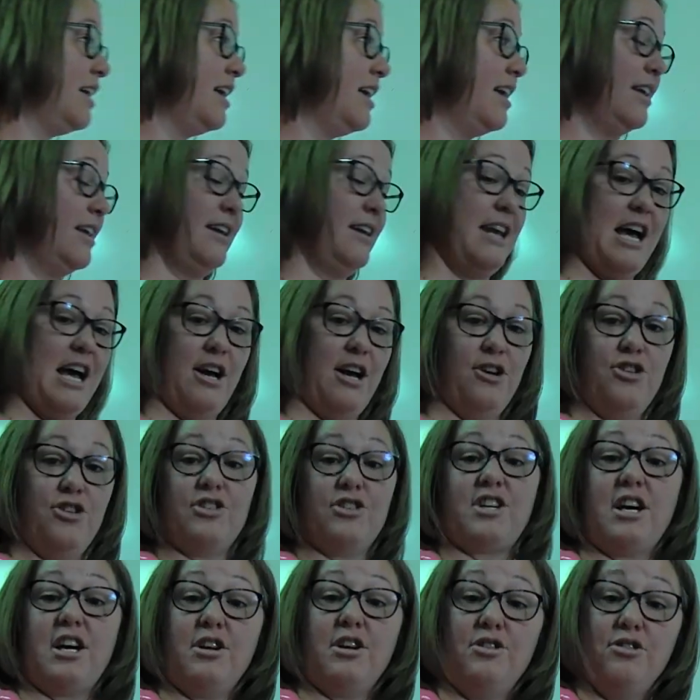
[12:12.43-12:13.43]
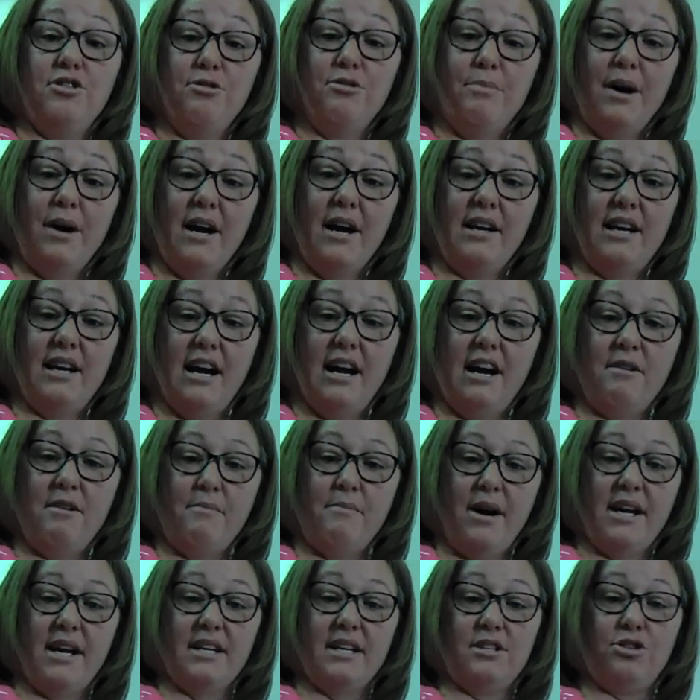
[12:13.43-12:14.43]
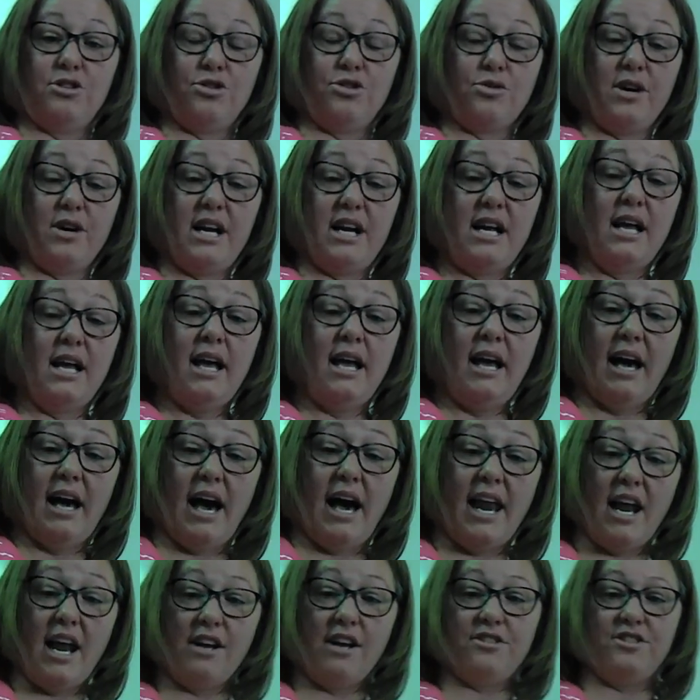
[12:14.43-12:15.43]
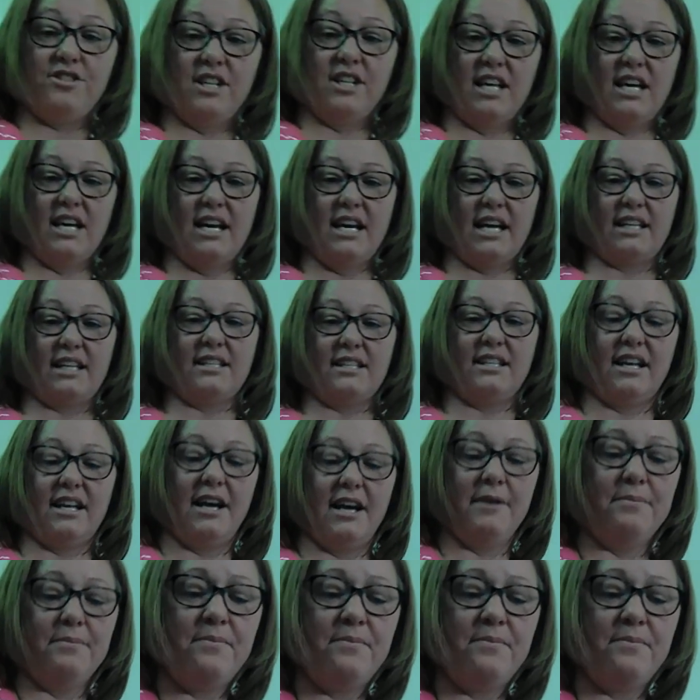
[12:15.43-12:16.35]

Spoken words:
Now you just got to do 9 minus 3, and I'll see you next time.